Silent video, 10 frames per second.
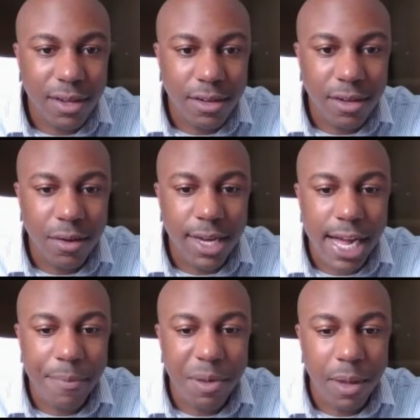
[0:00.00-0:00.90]
Don't
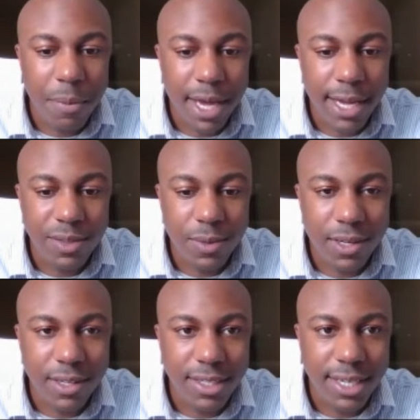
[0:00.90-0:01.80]
copy my
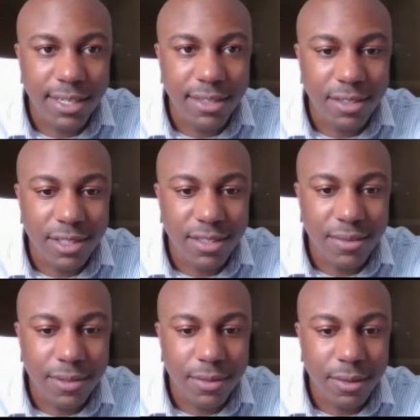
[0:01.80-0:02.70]
passwords, ladies and
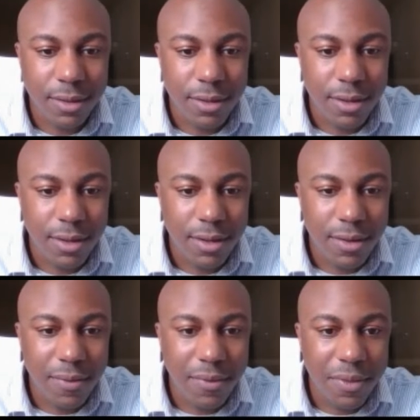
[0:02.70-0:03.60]
gentlemen.
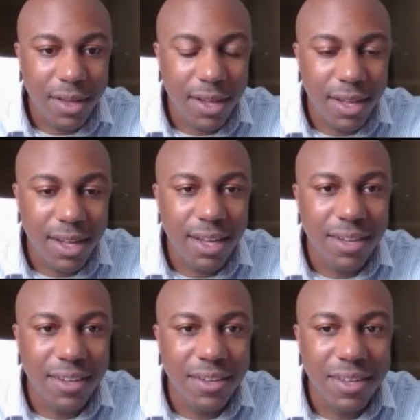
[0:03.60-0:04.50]

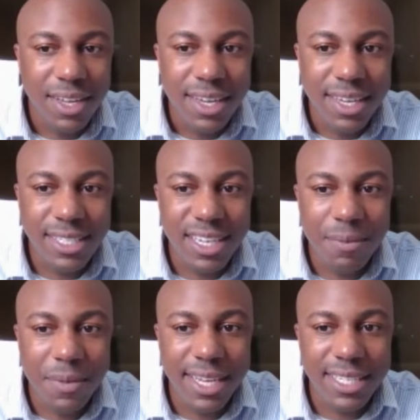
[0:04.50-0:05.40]
Uh-oh, it's telling
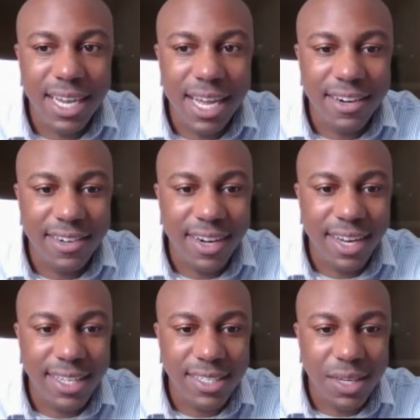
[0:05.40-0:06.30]
me that's not
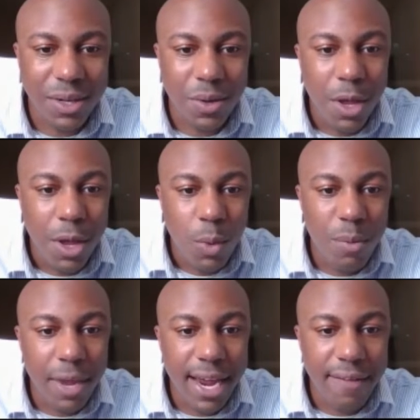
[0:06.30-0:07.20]
correct. So we
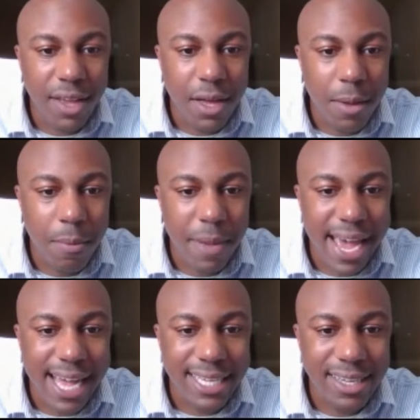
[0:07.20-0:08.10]
may have to come
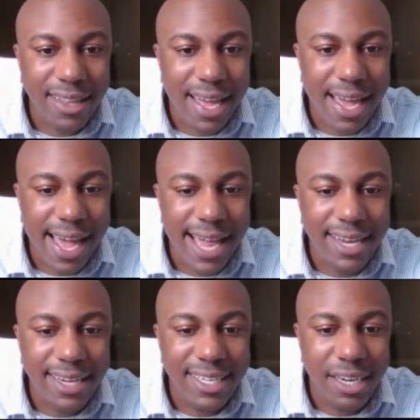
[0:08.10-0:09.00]
back to that at
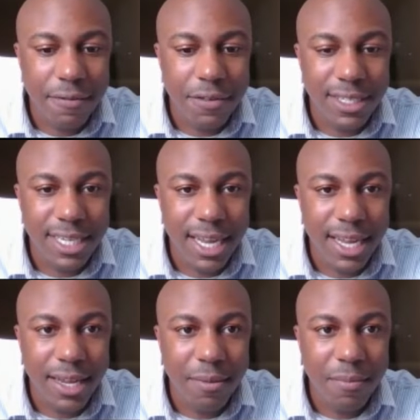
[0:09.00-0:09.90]
a different
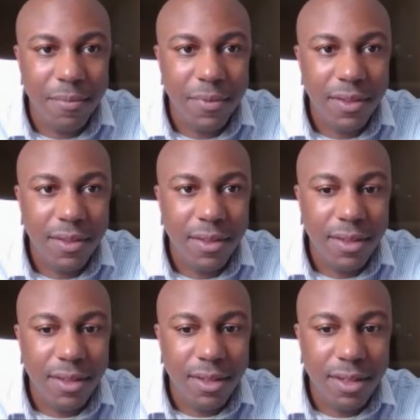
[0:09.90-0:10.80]
time.
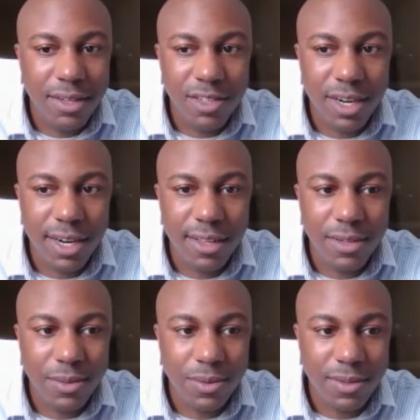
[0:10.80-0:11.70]
Let's try this one.